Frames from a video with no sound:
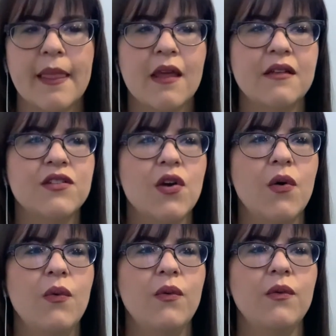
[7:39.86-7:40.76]
And
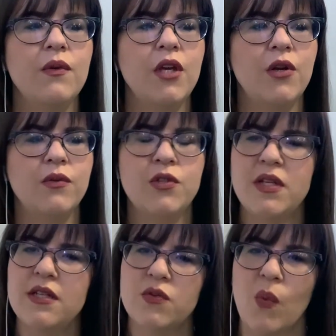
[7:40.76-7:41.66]
so,
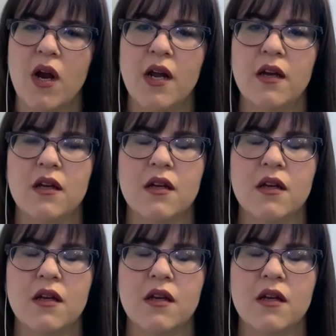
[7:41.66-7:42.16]
doing this work,